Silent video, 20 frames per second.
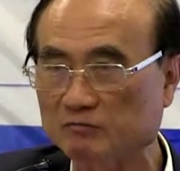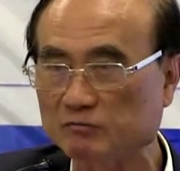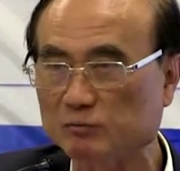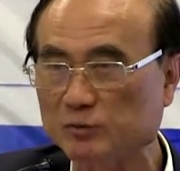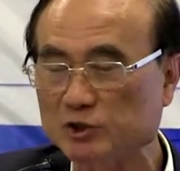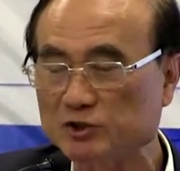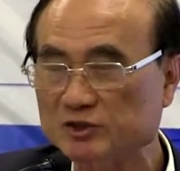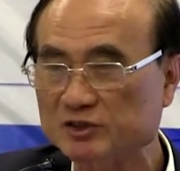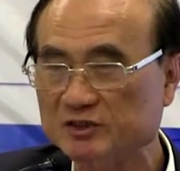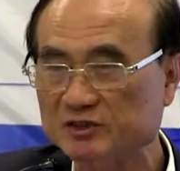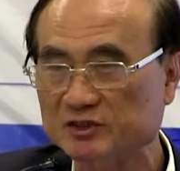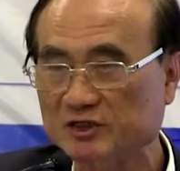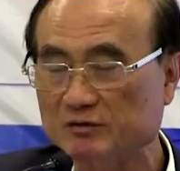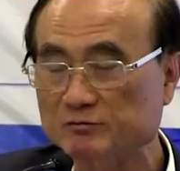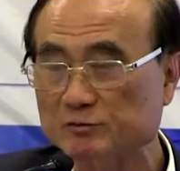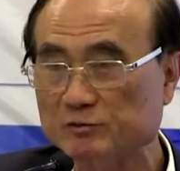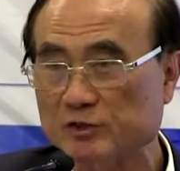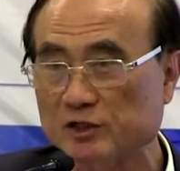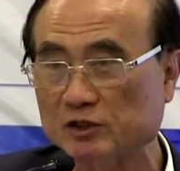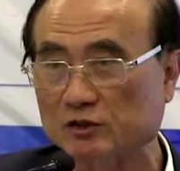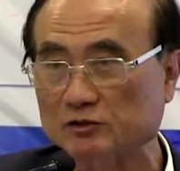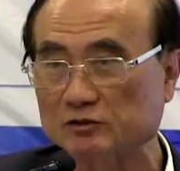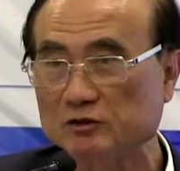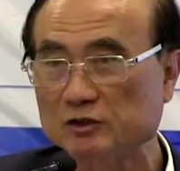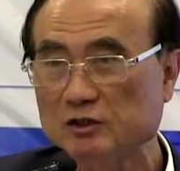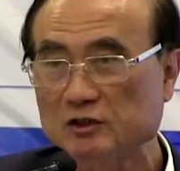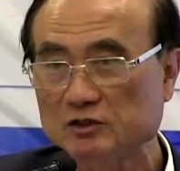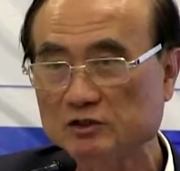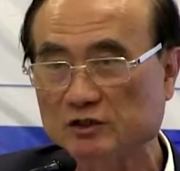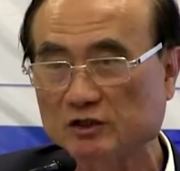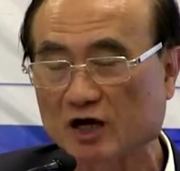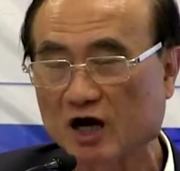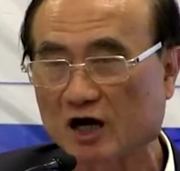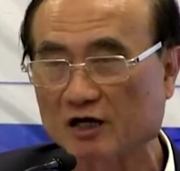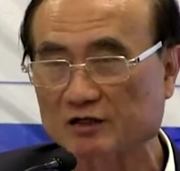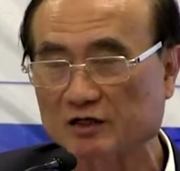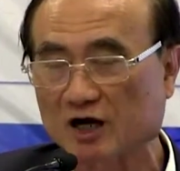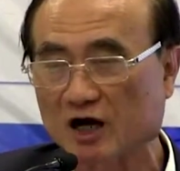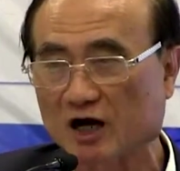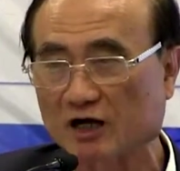means the same thing in
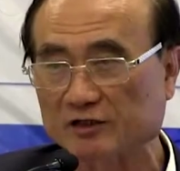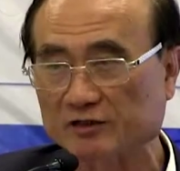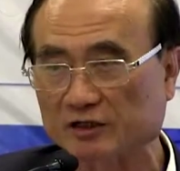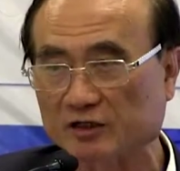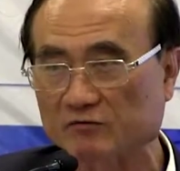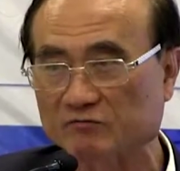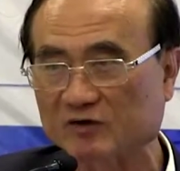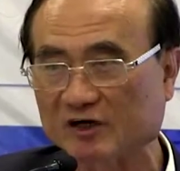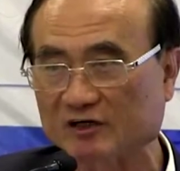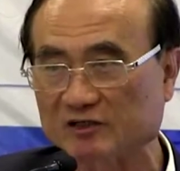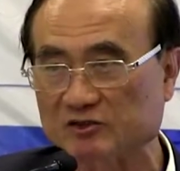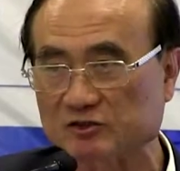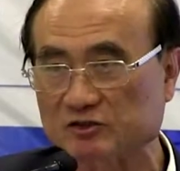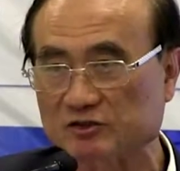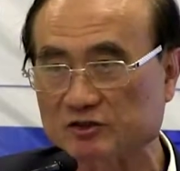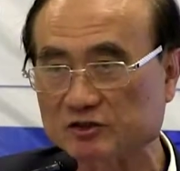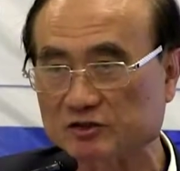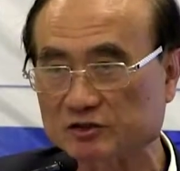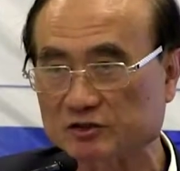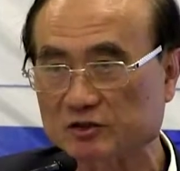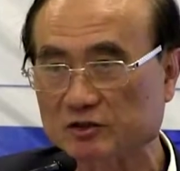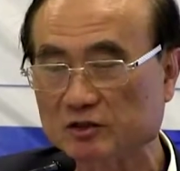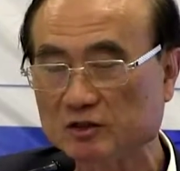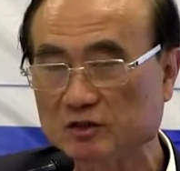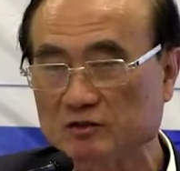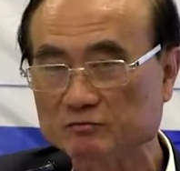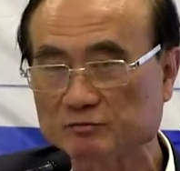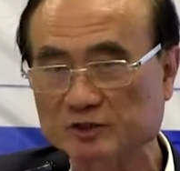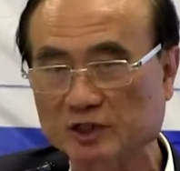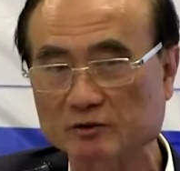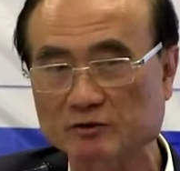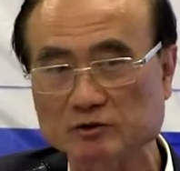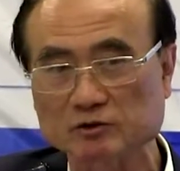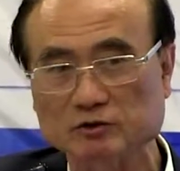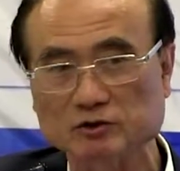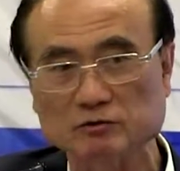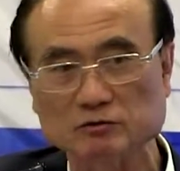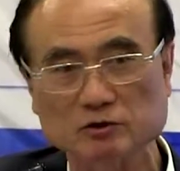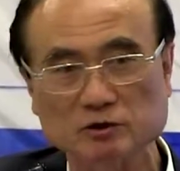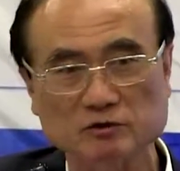other RNA viruses. So
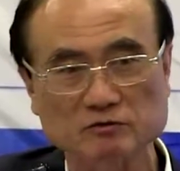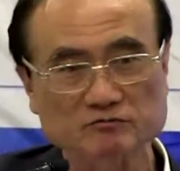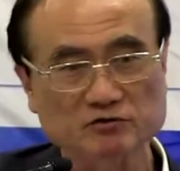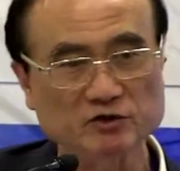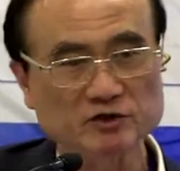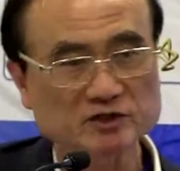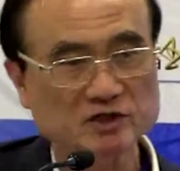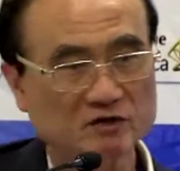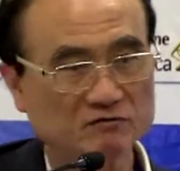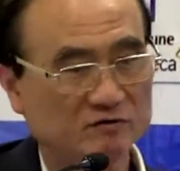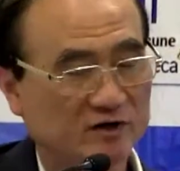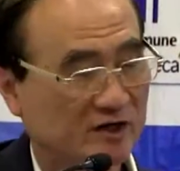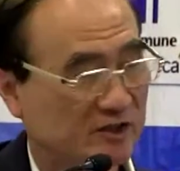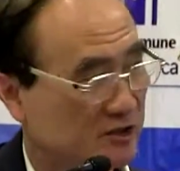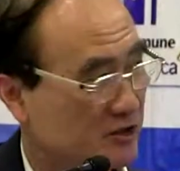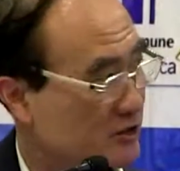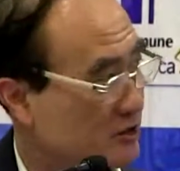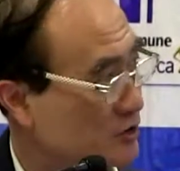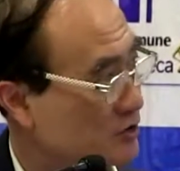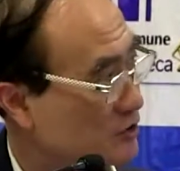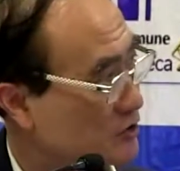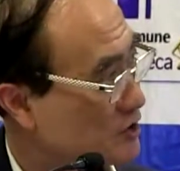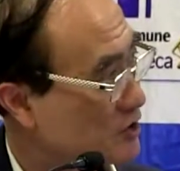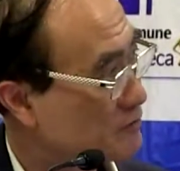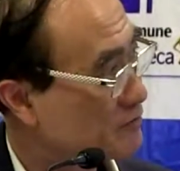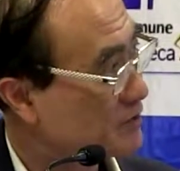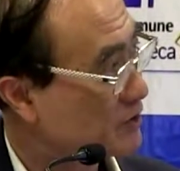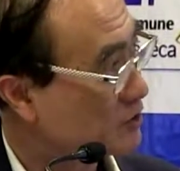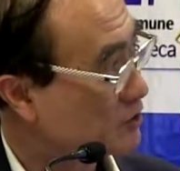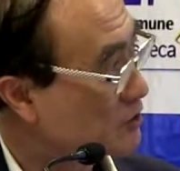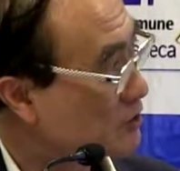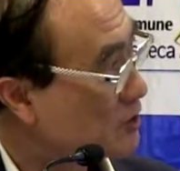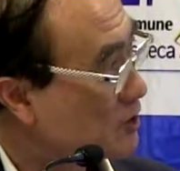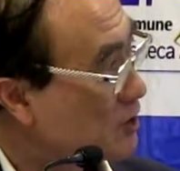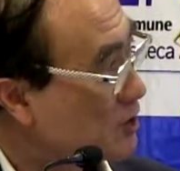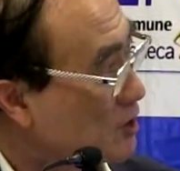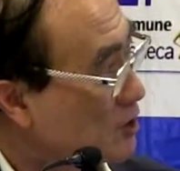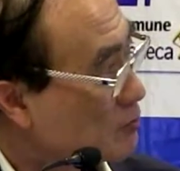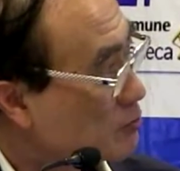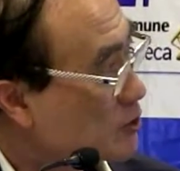in influenza virus, it's different.
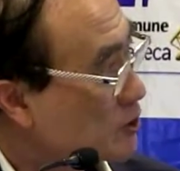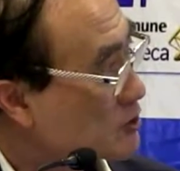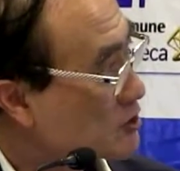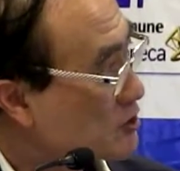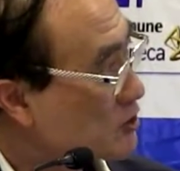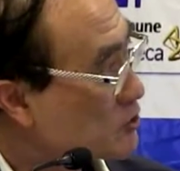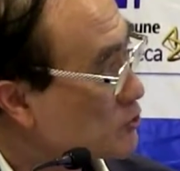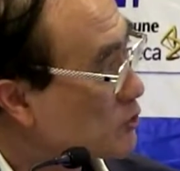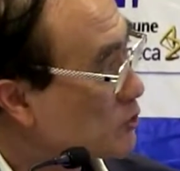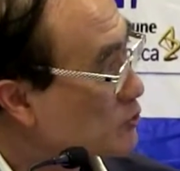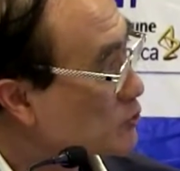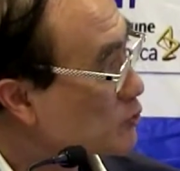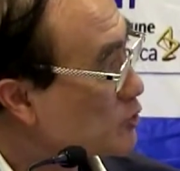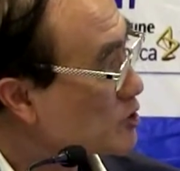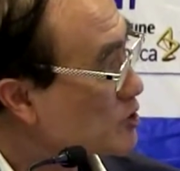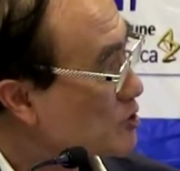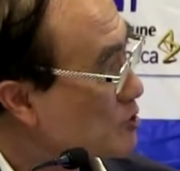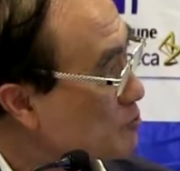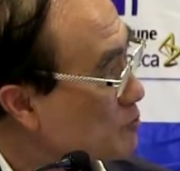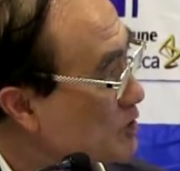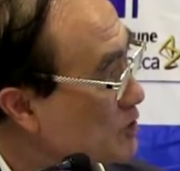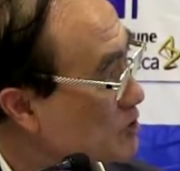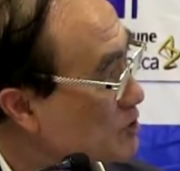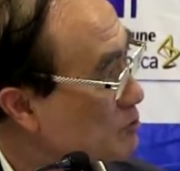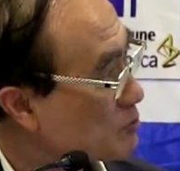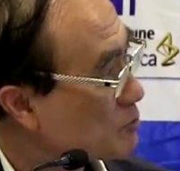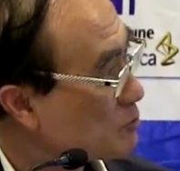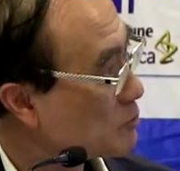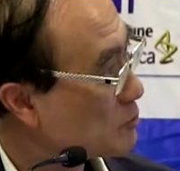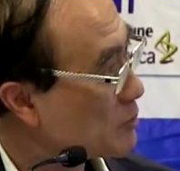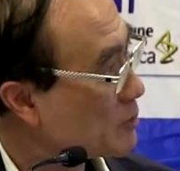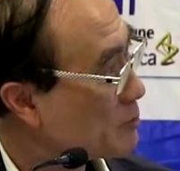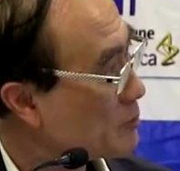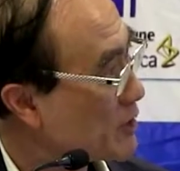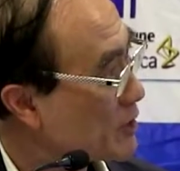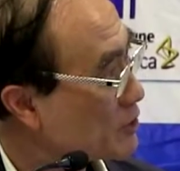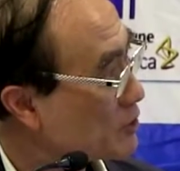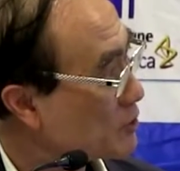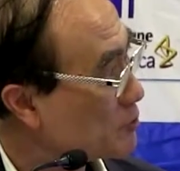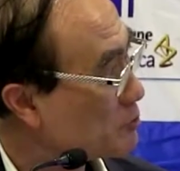Because the transcription means
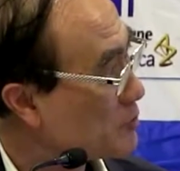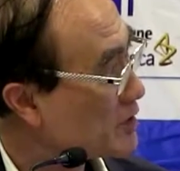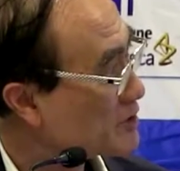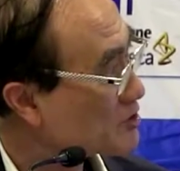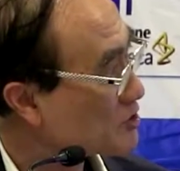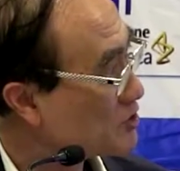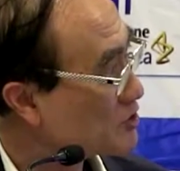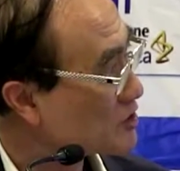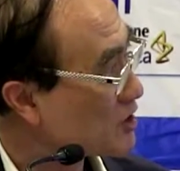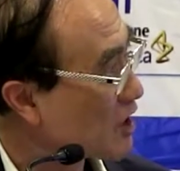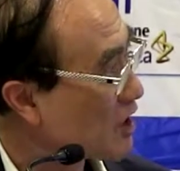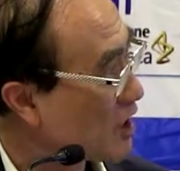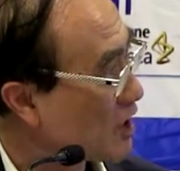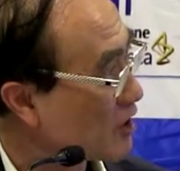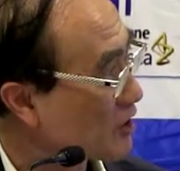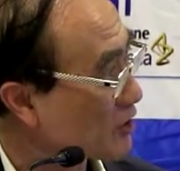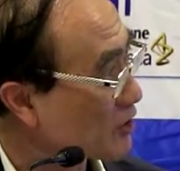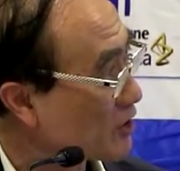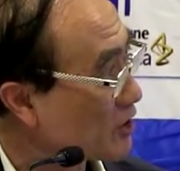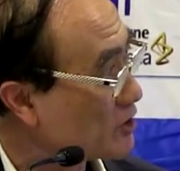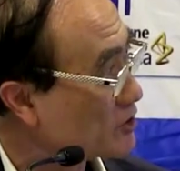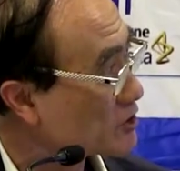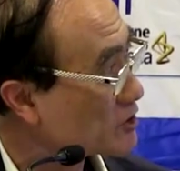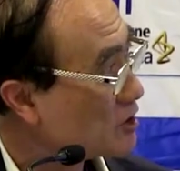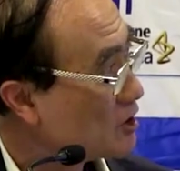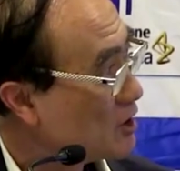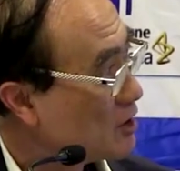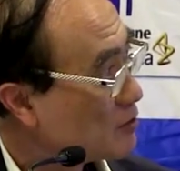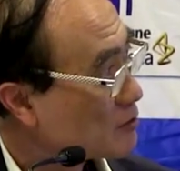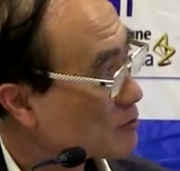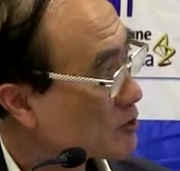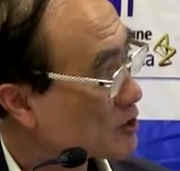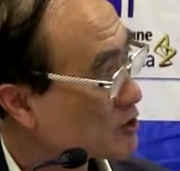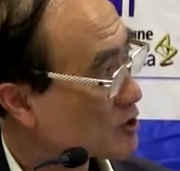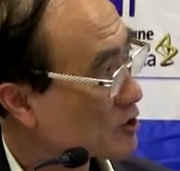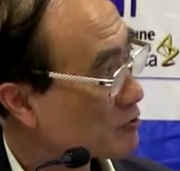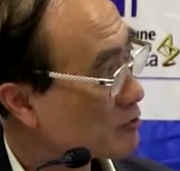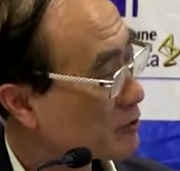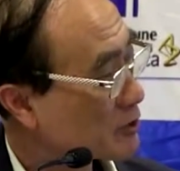making messenger RNAs, because